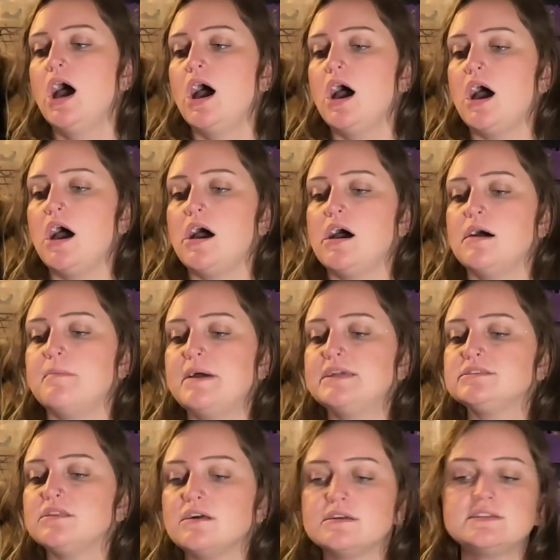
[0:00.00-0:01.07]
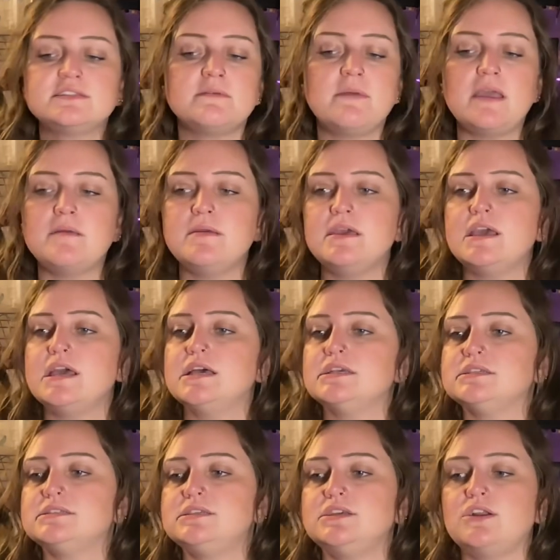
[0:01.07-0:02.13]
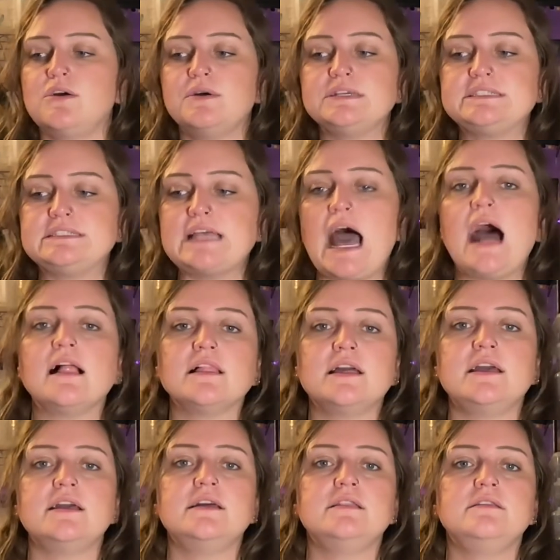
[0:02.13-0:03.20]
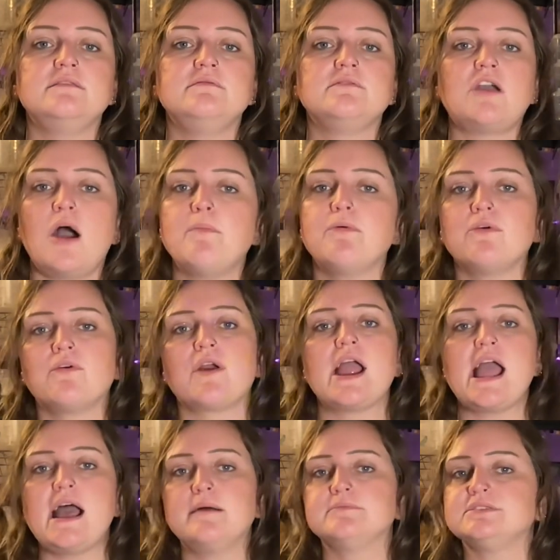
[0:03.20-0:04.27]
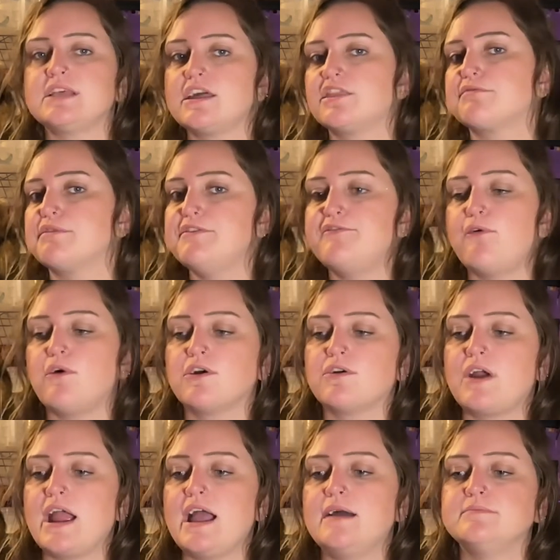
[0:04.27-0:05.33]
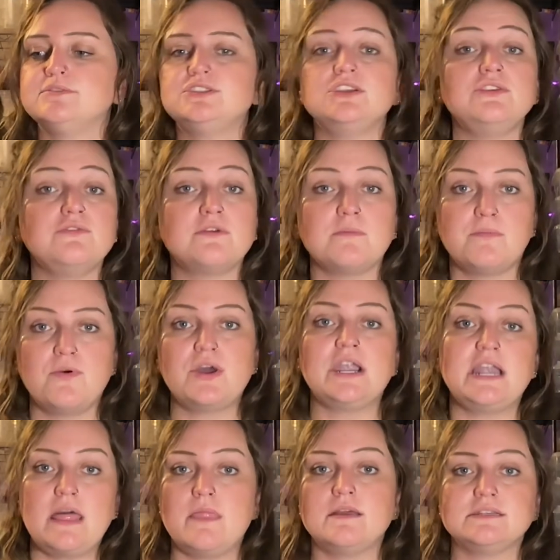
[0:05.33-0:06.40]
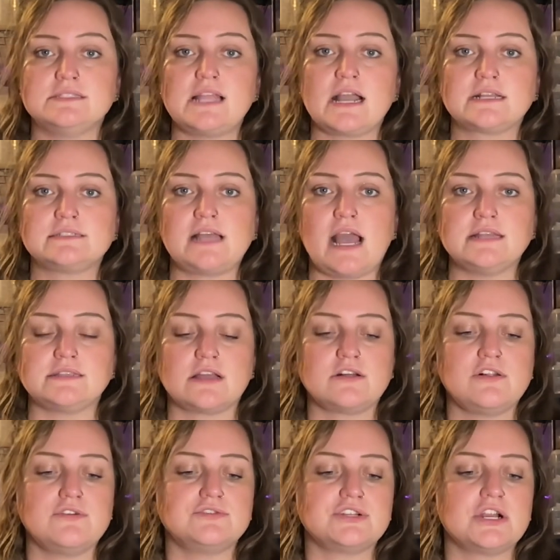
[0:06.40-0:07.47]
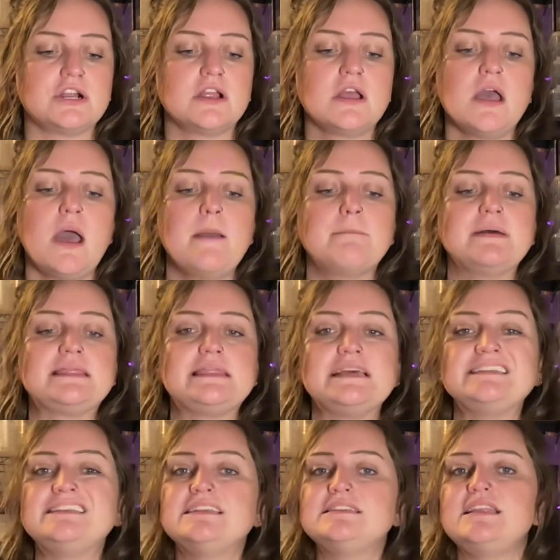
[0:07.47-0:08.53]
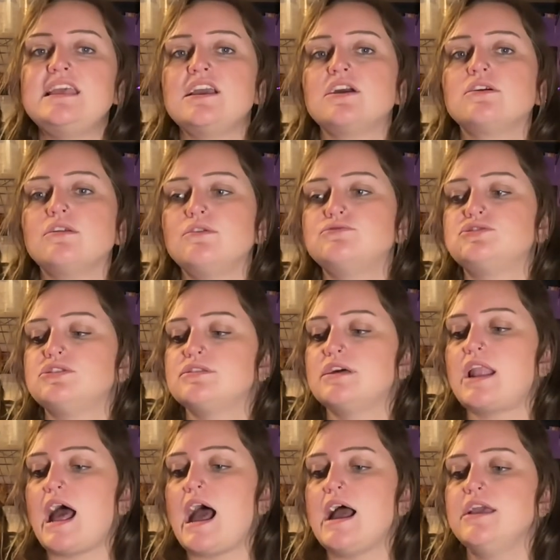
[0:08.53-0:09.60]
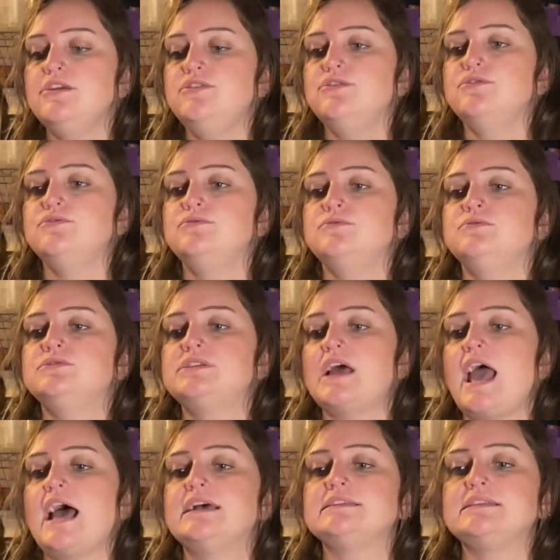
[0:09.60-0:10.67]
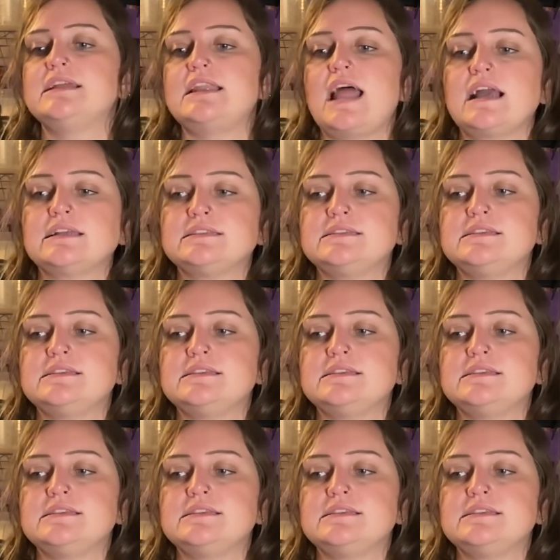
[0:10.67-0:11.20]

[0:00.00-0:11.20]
As long as the baby is, you know, a solid couple grams, like 3-4 grams, you can put it in this next size enclosure. But this is the enclosure that I use as the next